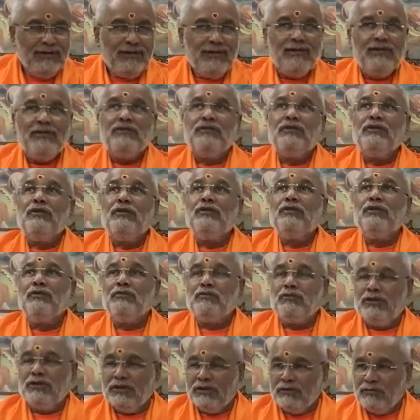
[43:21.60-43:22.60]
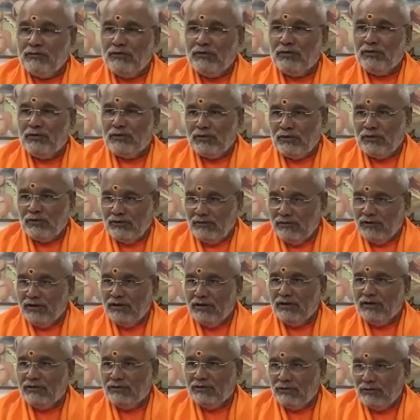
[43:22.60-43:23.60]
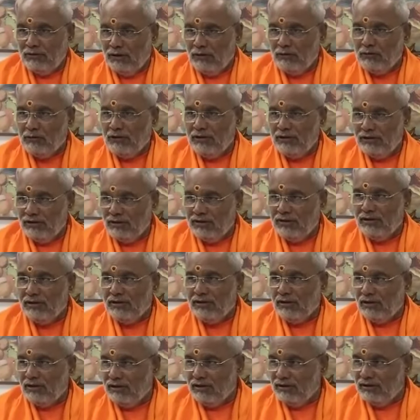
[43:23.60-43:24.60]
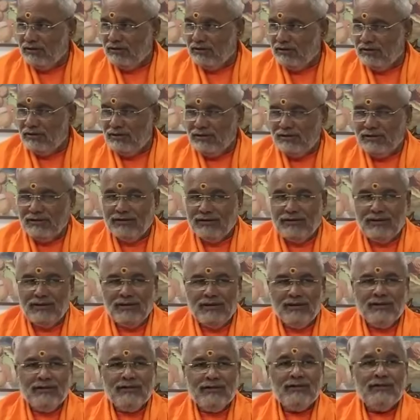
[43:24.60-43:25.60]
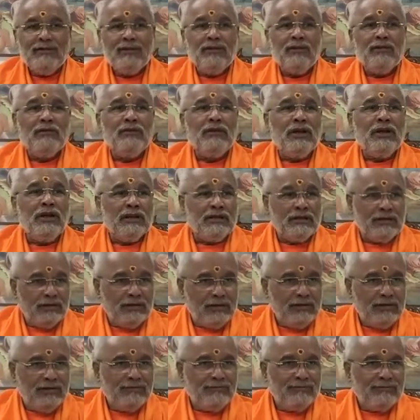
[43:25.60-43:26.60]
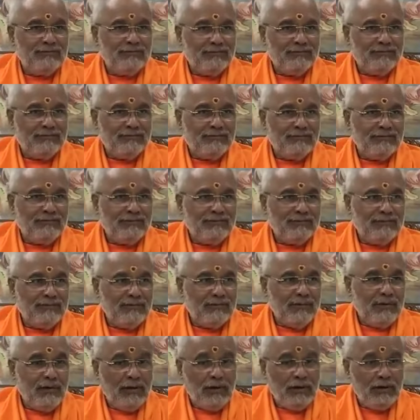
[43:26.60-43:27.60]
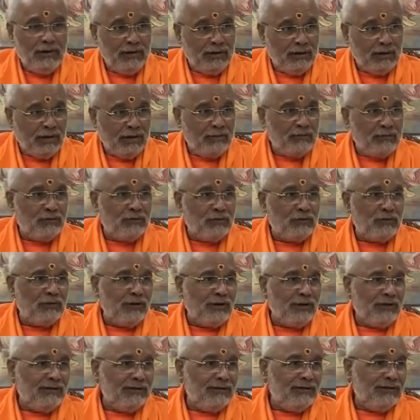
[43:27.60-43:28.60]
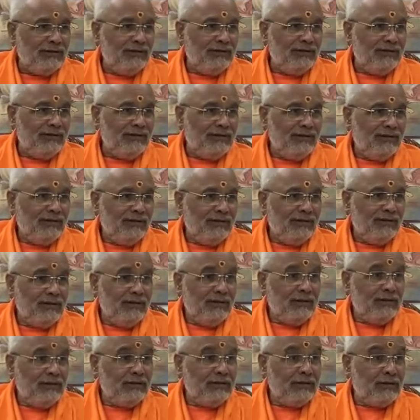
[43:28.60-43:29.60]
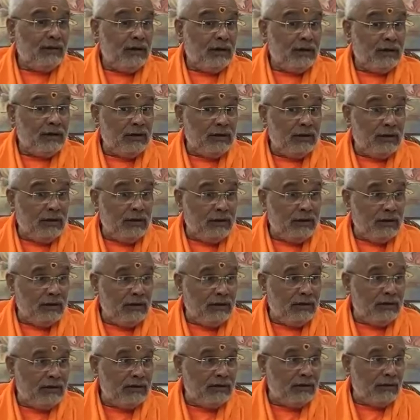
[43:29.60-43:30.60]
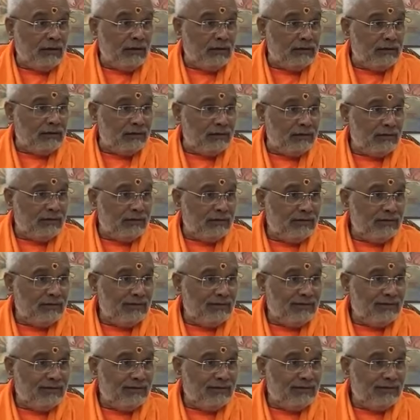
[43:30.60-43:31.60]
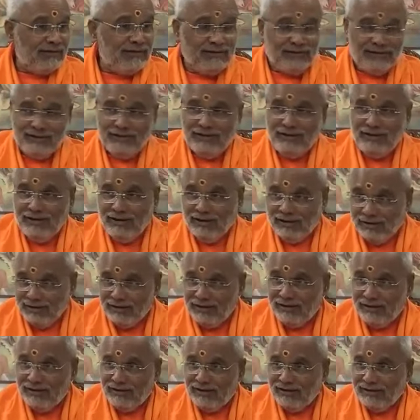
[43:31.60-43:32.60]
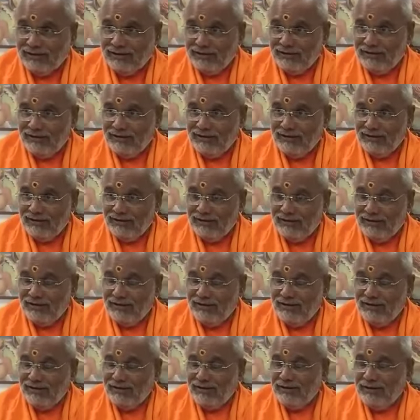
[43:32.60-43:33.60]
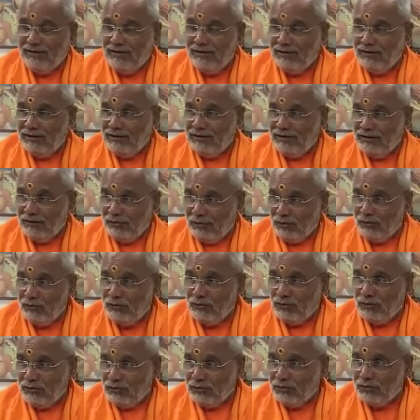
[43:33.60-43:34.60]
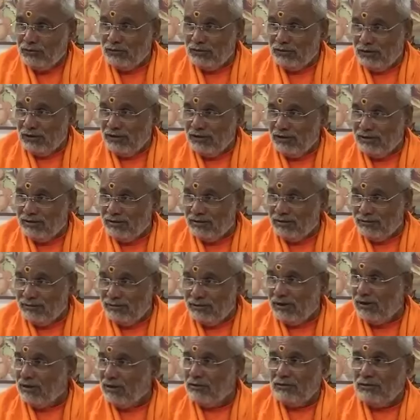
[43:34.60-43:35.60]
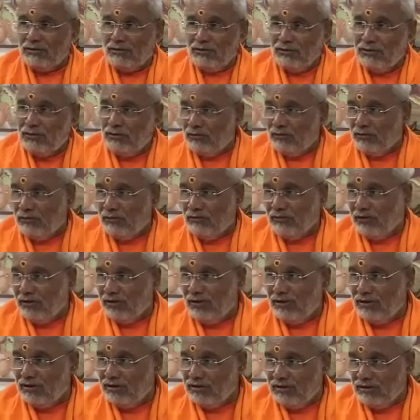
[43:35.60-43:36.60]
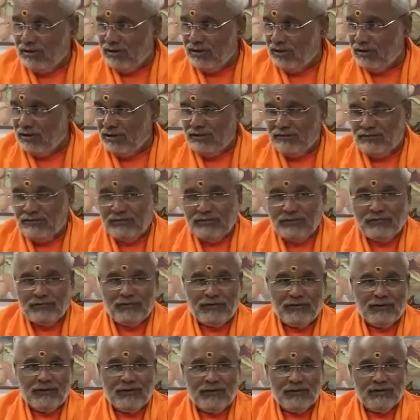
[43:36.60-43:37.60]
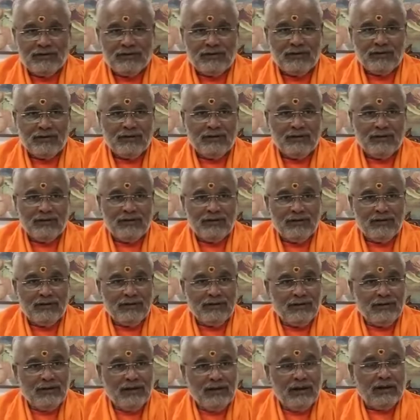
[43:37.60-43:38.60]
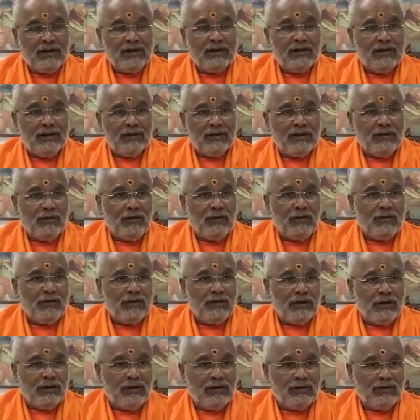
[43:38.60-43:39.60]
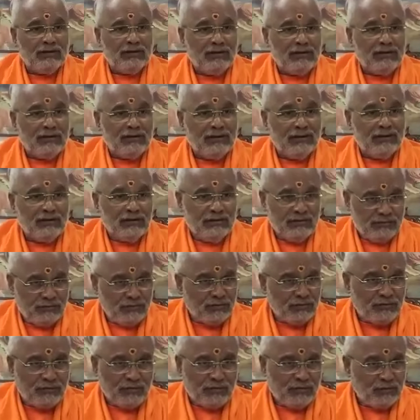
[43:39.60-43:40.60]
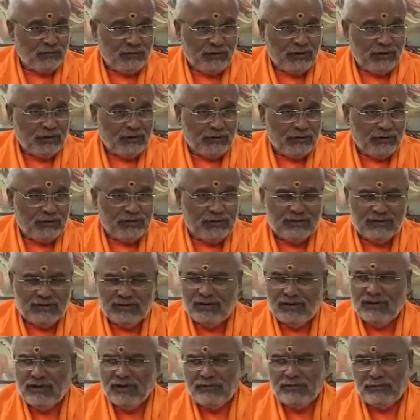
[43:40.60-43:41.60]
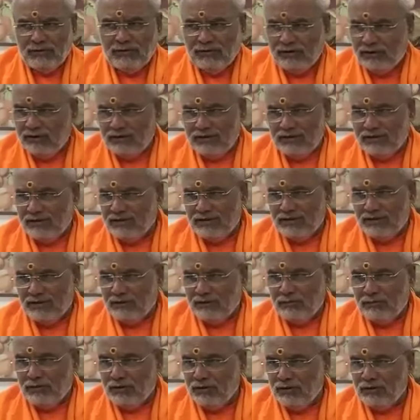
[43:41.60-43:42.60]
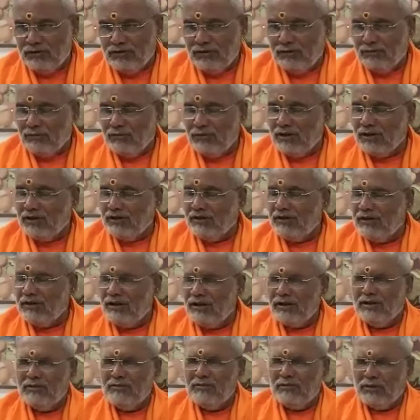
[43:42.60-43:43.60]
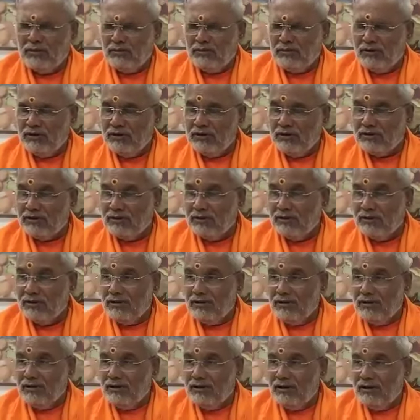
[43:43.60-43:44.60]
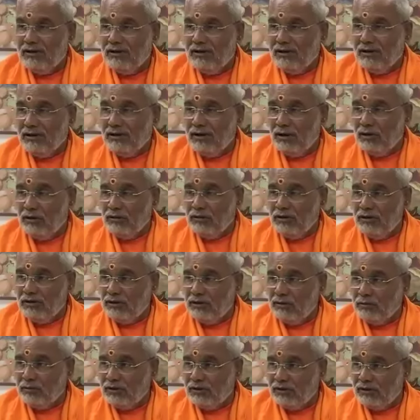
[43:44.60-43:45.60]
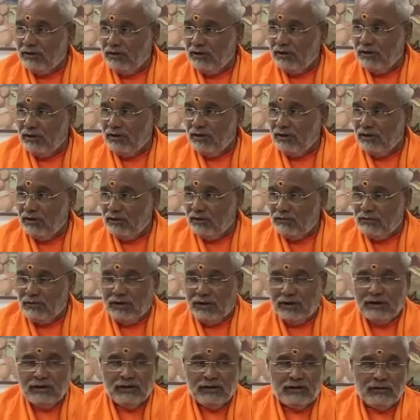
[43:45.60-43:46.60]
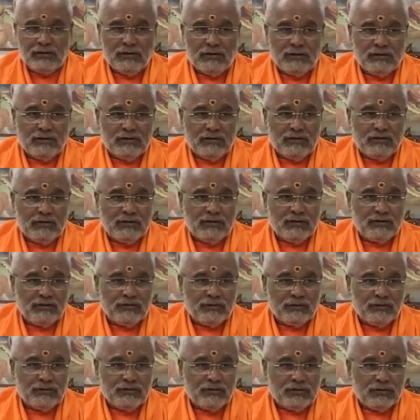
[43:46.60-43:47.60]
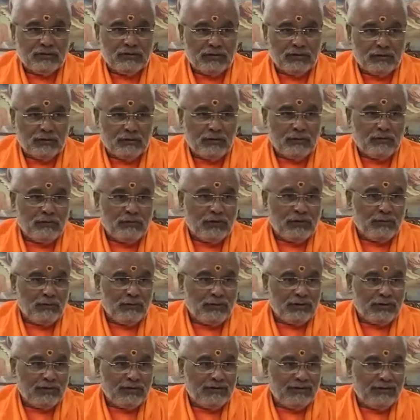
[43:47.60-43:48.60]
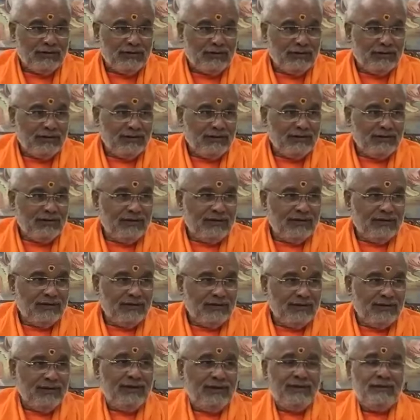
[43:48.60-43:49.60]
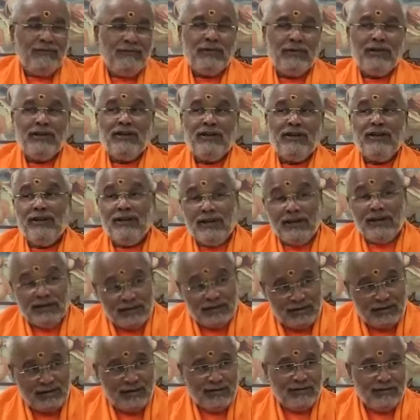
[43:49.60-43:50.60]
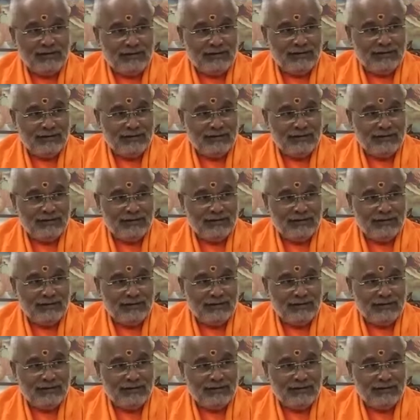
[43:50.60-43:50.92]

He saw some young photo of a young Swami, Gita teaching. Chalo jate hai. And he came to class and started attending classes. He attended. In almost 2-3 years, when I used to go 15 days there and 15 days here, attended all the classes for 4-5 years. Till he finished his MB or something, or MBBS. Now he is the president of Gynecologist Association of Ahmedabad. But he attended.